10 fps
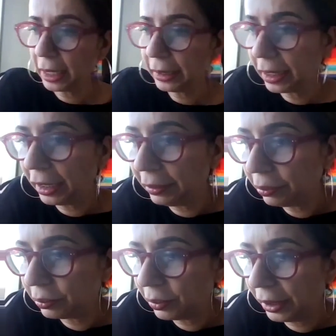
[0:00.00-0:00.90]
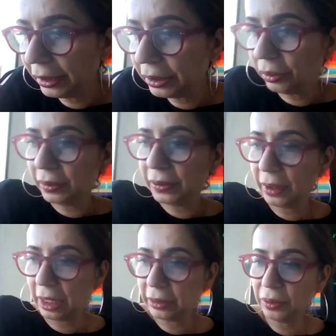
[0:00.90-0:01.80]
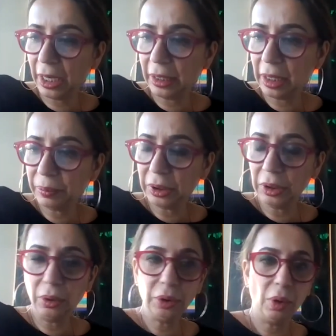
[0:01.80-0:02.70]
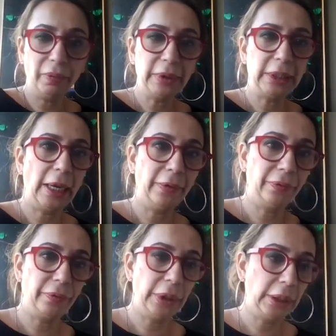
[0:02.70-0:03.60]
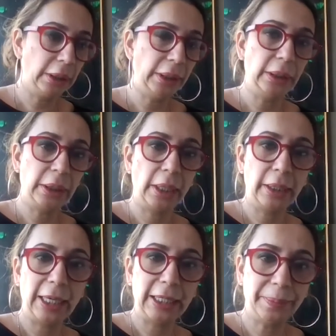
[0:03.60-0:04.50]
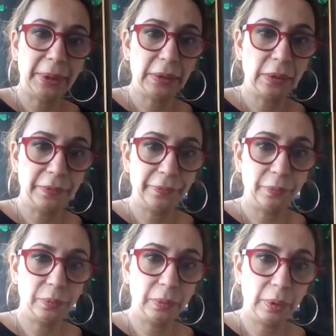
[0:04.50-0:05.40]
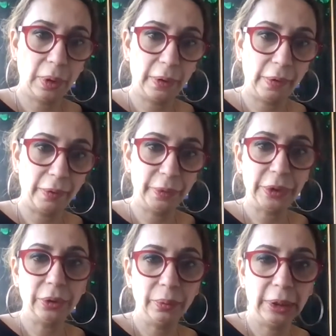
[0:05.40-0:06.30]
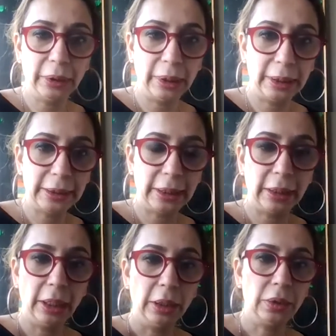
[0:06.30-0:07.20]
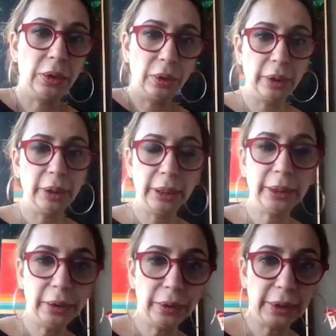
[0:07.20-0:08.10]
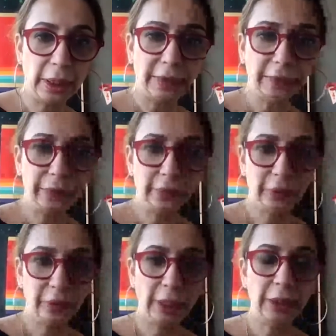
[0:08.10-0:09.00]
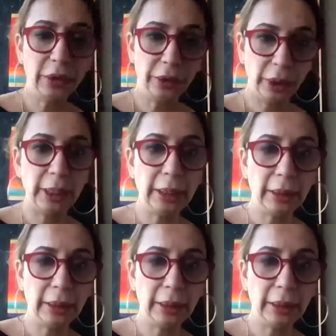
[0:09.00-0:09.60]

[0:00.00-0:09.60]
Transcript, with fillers: ben i i wanted to also so I, uh, you know you obviously have three clear cut aspects of uh, of what you're doing in real estate. So you're a realtor yourself, right? You're yeah.